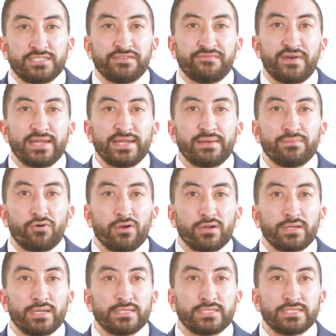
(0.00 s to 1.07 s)
To find out more
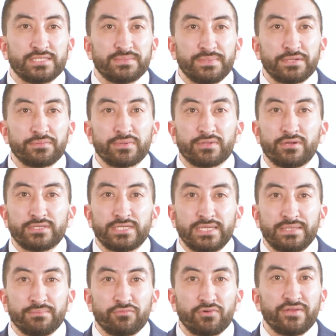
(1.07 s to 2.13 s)
and to speak with our
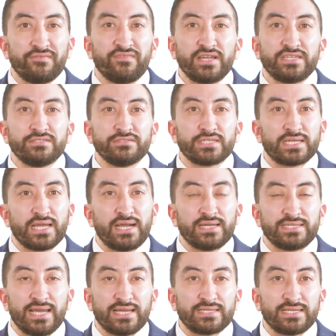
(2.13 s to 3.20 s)
team, we invite you to
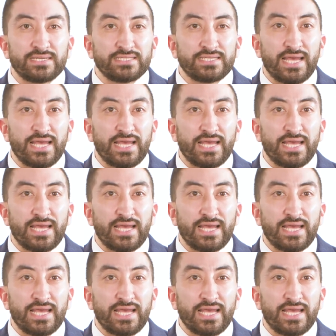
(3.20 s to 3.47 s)
contact us